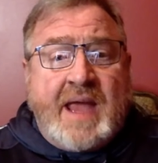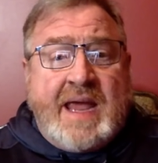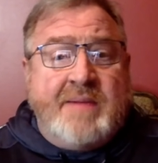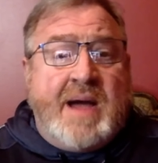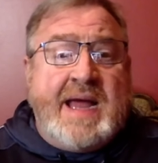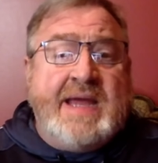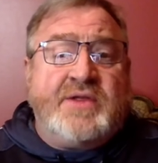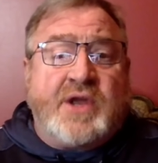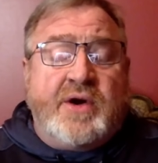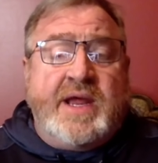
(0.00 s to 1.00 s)
And by
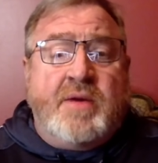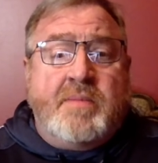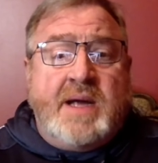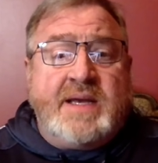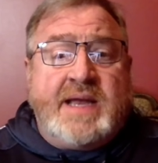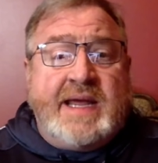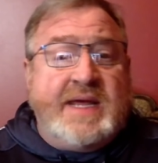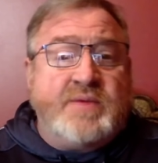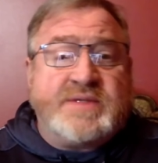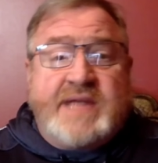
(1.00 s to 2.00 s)
8:30 on Monday,
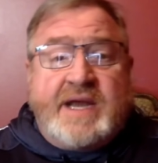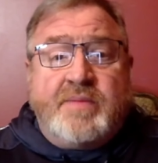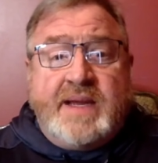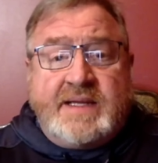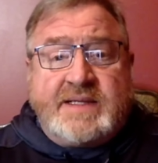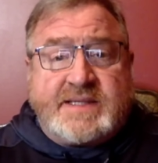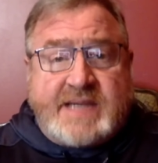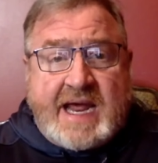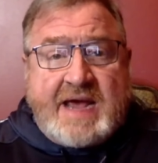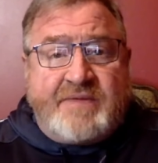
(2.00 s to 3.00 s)
he was there meeting the
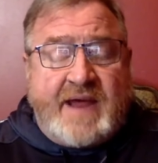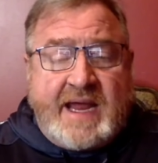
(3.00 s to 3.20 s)
staff,